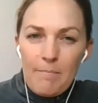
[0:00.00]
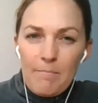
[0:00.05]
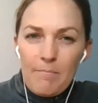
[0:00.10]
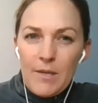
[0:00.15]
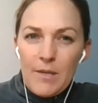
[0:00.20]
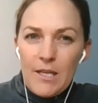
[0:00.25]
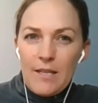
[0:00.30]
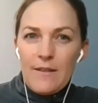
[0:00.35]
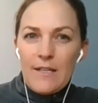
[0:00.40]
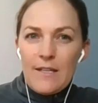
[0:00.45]

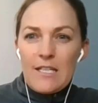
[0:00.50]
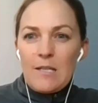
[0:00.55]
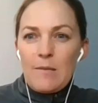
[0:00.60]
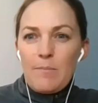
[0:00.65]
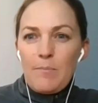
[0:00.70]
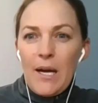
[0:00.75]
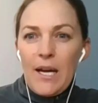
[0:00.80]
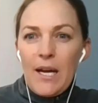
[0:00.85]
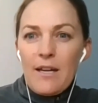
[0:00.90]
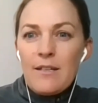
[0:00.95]
in this
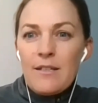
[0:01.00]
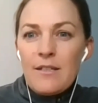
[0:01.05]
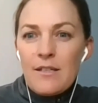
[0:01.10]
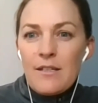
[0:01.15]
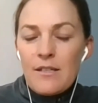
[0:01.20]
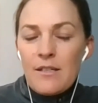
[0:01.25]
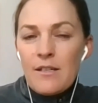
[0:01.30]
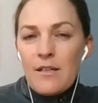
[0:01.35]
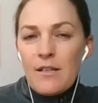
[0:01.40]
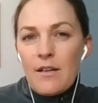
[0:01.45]

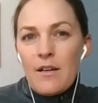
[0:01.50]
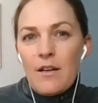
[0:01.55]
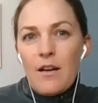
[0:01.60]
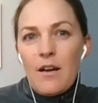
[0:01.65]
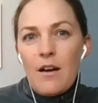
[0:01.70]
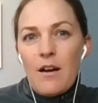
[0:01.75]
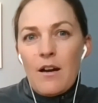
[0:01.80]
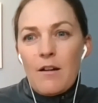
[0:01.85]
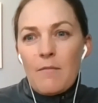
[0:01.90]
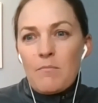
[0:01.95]
space.
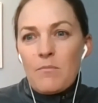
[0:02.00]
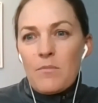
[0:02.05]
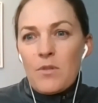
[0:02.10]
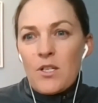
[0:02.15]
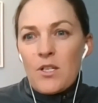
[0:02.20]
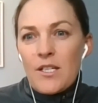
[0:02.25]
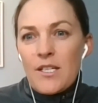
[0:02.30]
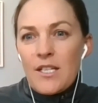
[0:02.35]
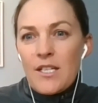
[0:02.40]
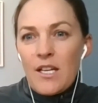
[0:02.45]

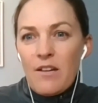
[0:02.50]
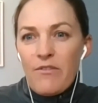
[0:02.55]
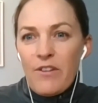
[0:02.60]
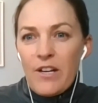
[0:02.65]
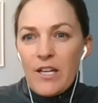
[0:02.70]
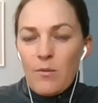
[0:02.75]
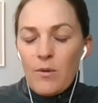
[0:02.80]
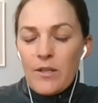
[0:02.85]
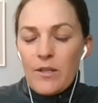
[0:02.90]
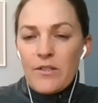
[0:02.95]
Just see if
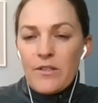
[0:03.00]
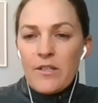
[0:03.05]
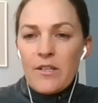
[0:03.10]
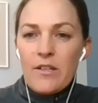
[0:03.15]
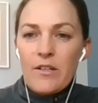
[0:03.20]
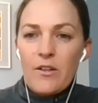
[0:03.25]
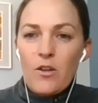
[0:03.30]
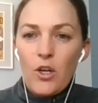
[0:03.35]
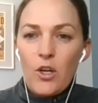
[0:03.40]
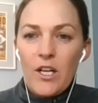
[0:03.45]

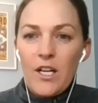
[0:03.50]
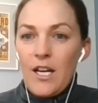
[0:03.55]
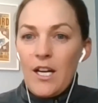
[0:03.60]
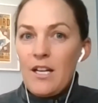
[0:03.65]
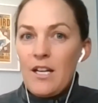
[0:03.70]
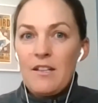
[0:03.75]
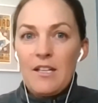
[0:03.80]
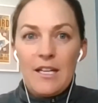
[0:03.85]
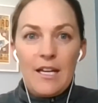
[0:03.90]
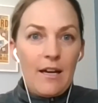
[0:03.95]
anyone's got
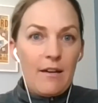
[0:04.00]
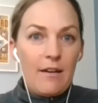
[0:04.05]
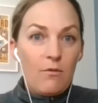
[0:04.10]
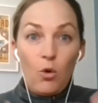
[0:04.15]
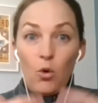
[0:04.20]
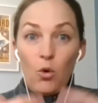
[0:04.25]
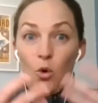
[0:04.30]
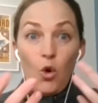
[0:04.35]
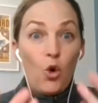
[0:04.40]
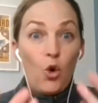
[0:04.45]
anything
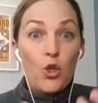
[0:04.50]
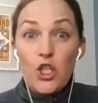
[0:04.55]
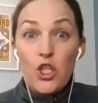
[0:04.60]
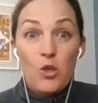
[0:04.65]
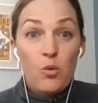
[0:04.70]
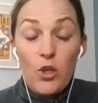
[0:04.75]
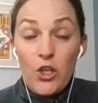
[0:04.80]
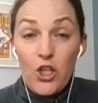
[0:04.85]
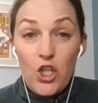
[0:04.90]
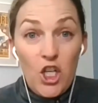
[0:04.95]
or
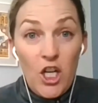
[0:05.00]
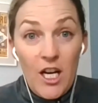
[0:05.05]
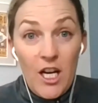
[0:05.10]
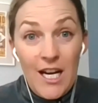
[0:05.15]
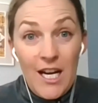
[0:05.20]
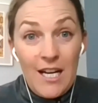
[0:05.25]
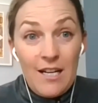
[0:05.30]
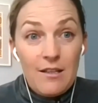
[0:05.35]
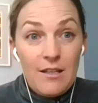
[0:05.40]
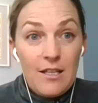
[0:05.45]
just want to share
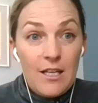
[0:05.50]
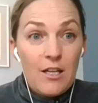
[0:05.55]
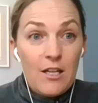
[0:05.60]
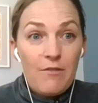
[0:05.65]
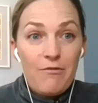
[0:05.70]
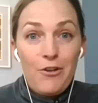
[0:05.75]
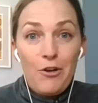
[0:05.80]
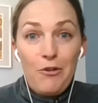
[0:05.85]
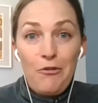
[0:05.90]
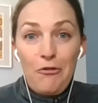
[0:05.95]
anything.
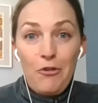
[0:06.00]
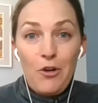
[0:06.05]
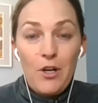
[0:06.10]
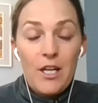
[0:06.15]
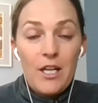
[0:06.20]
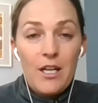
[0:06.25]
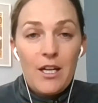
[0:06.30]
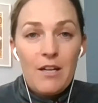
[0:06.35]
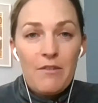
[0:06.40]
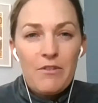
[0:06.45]
Feel
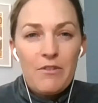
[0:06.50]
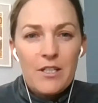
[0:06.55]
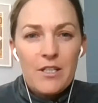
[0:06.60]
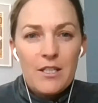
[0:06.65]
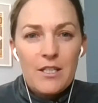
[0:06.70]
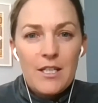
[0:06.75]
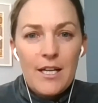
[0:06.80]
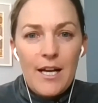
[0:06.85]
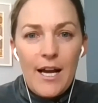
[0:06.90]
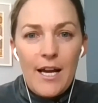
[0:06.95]
free, even
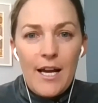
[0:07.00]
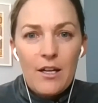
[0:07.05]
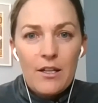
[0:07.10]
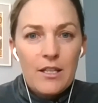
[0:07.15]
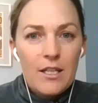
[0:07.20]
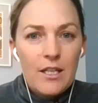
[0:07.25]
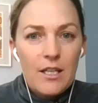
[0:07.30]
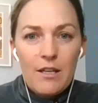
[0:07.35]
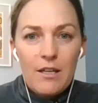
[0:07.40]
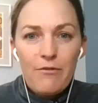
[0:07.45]
today, I
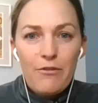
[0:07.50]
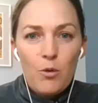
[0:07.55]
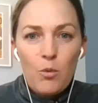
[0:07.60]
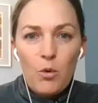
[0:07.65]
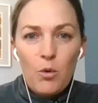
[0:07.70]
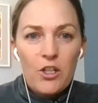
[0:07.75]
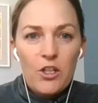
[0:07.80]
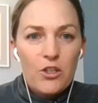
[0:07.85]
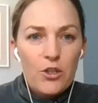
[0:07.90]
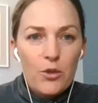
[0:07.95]
think if you
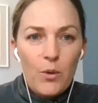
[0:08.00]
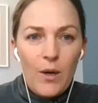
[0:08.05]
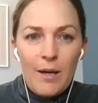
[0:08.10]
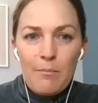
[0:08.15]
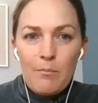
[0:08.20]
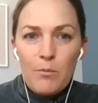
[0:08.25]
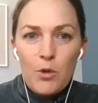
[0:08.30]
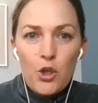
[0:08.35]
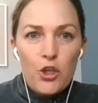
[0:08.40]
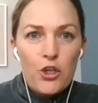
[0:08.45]
wanted to
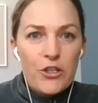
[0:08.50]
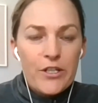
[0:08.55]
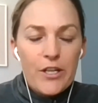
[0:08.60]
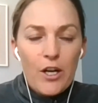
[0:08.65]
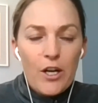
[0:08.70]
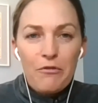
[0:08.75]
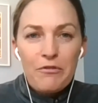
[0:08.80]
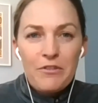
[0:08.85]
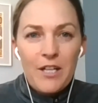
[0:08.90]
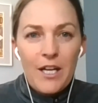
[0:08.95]
unmute
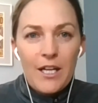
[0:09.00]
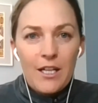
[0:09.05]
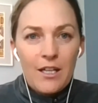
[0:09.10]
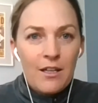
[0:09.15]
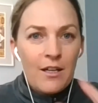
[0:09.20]
yourself, take